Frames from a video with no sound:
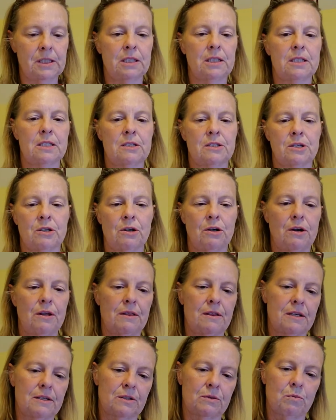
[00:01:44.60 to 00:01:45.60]
Let's turn
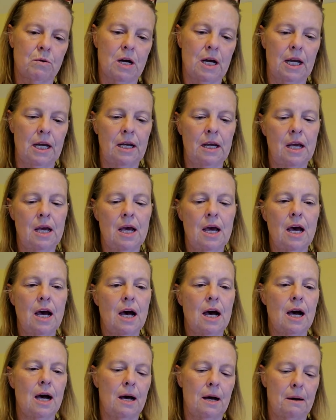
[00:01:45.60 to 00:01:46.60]
it this way.
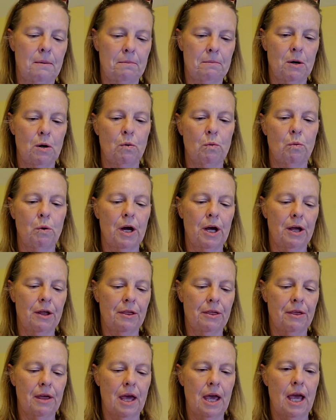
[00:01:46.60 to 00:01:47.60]
Um, with
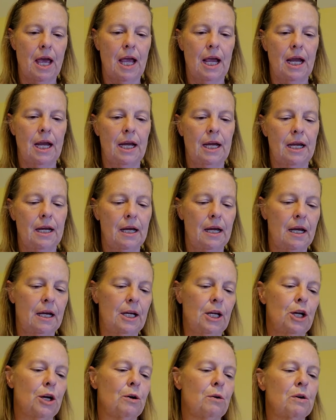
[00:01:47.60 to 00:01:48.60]
a,
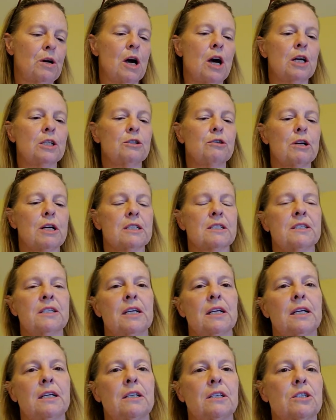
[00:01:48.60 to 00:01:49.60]
you know,
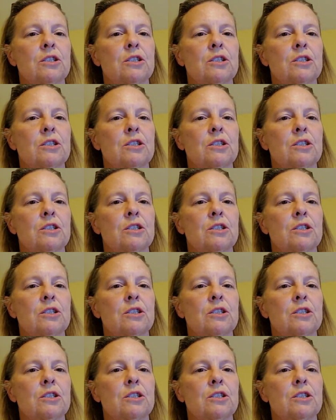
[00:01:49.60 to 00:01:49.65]
contrasting